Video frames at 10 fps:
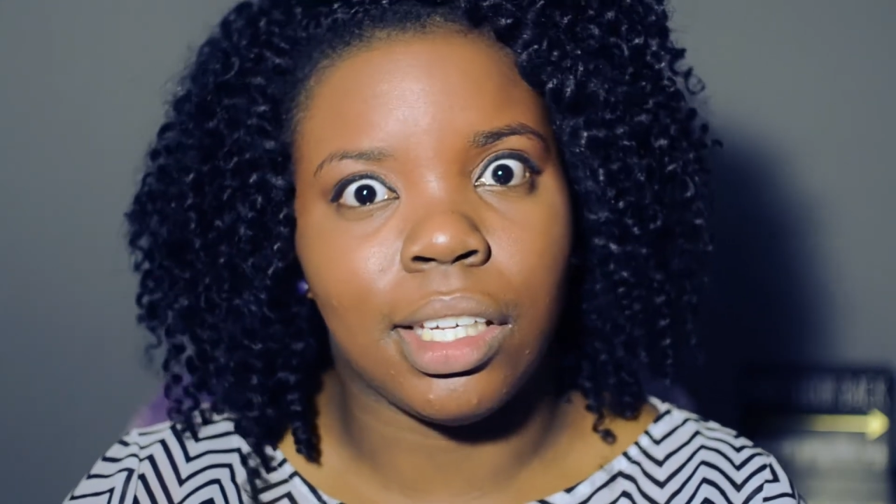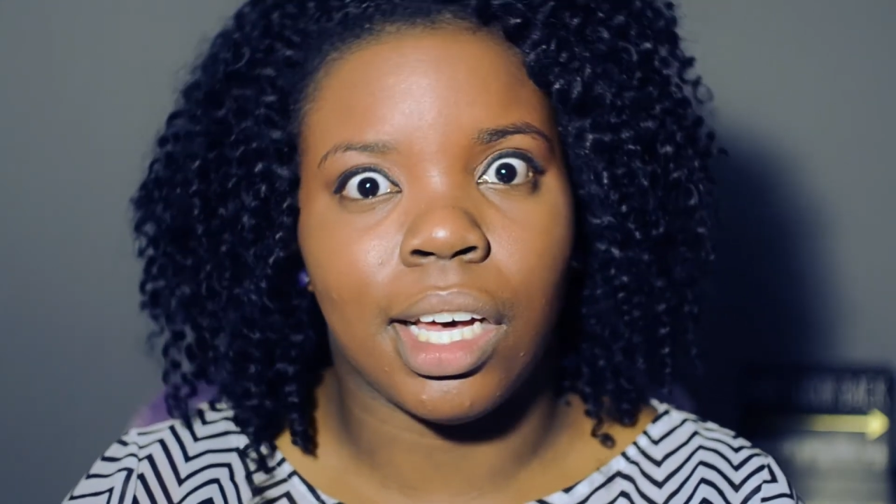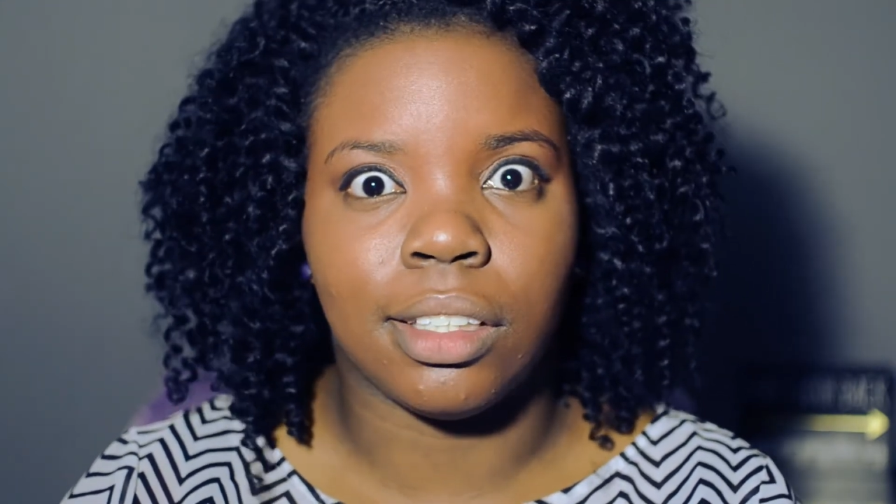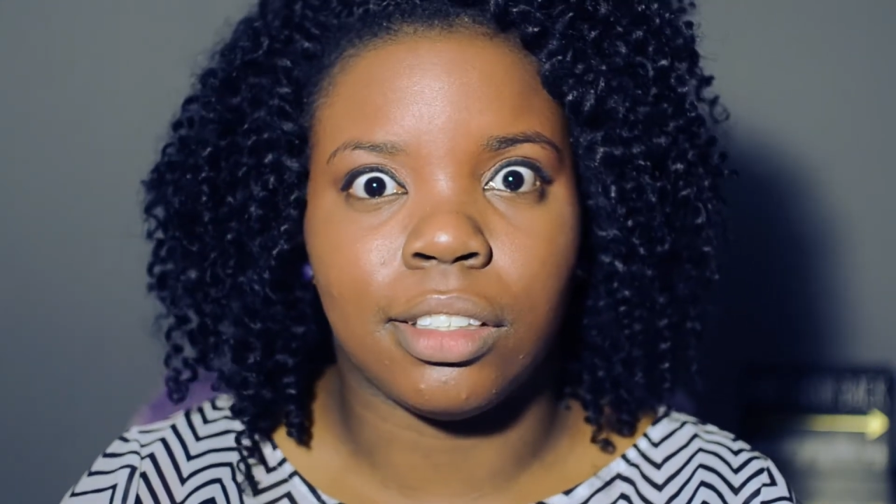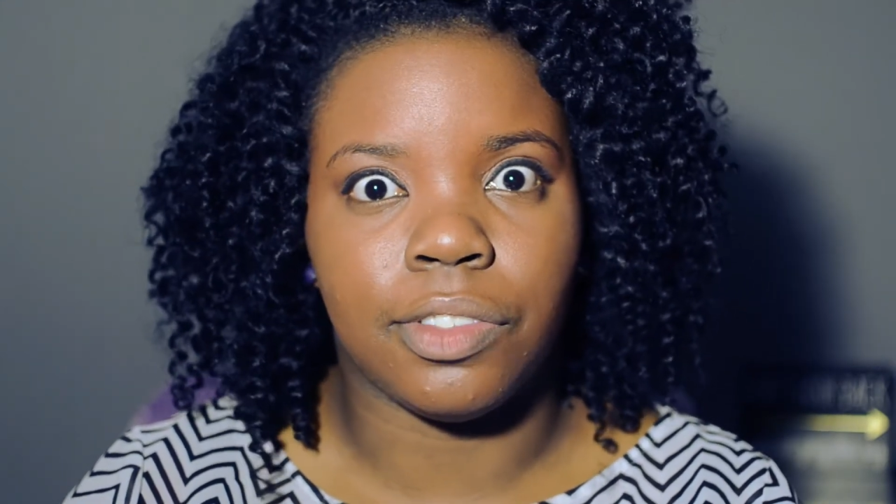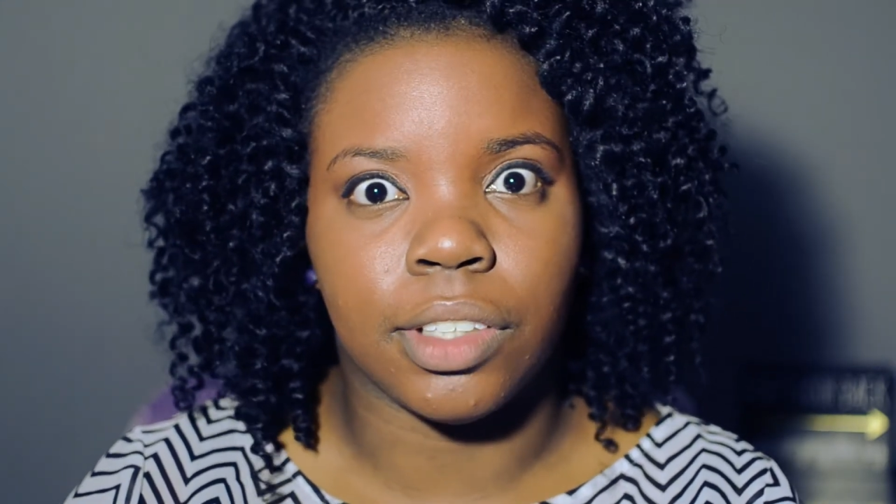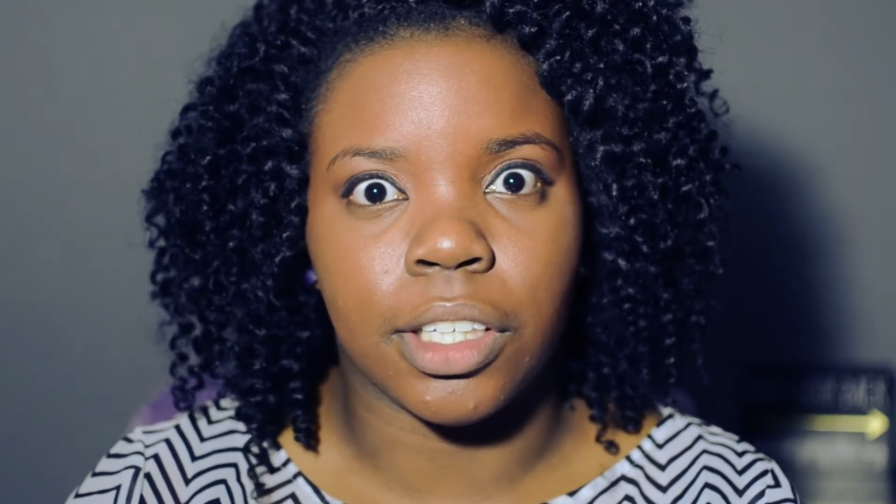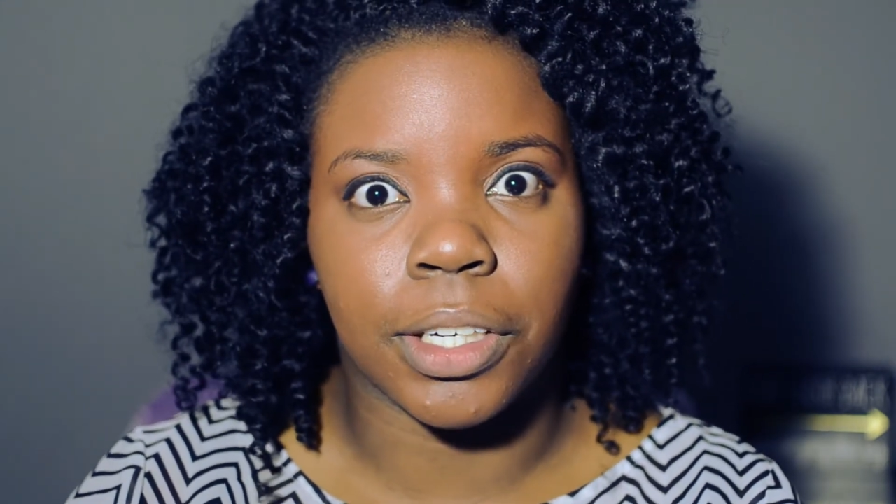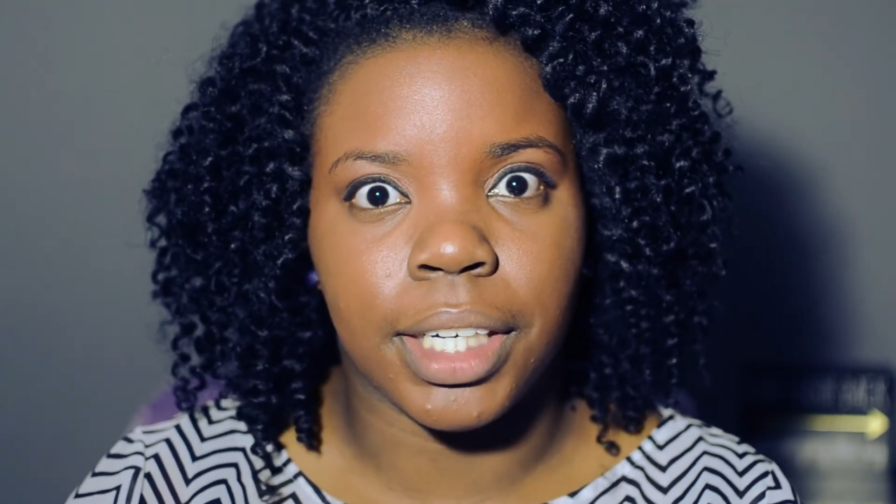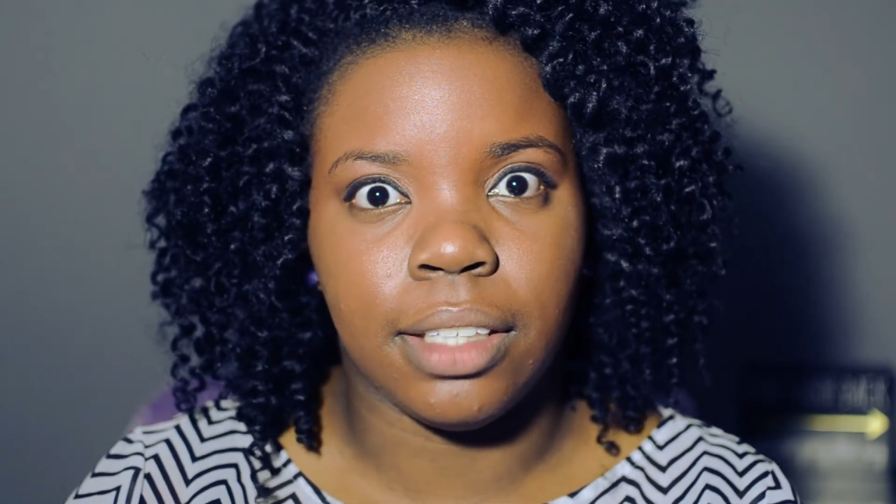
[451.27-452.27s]
has to fill
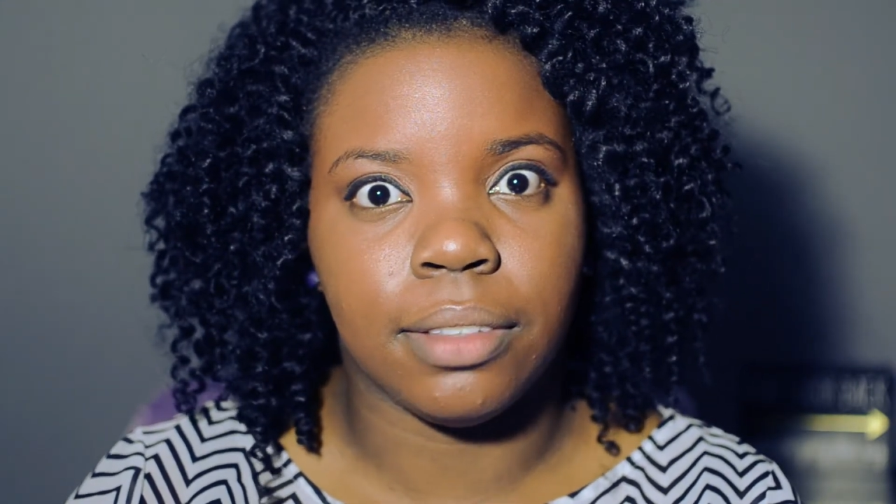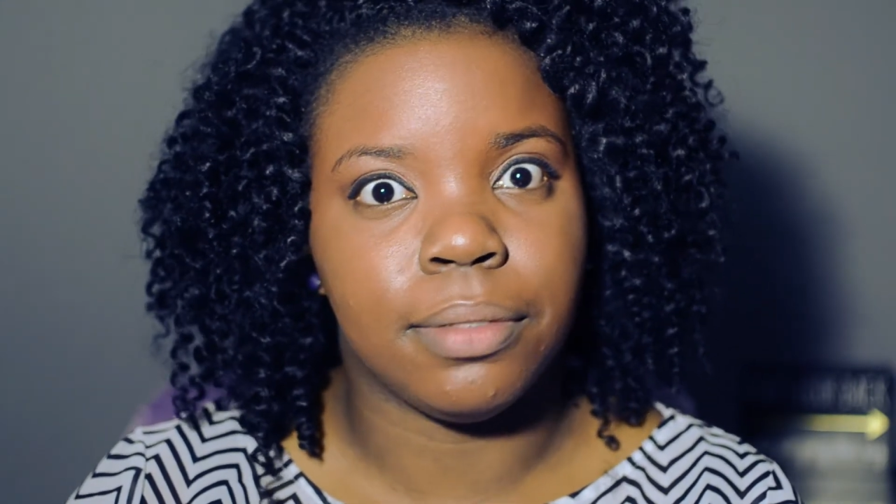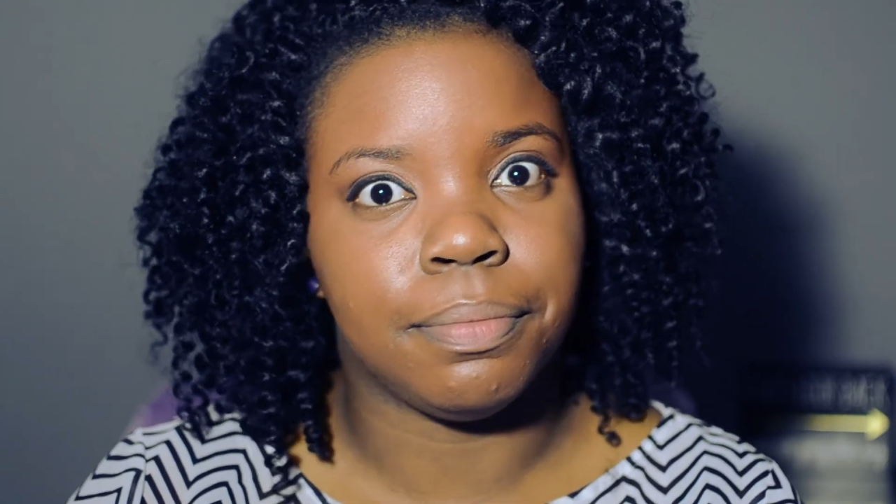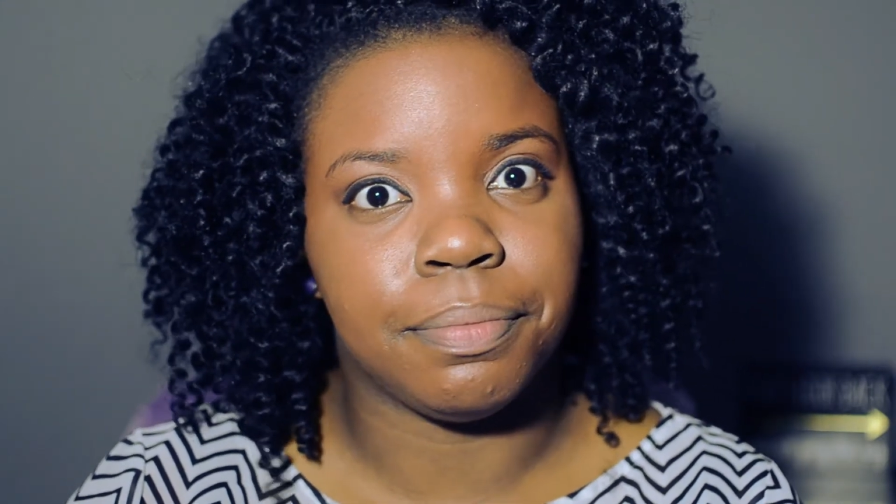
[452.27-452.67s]
her in.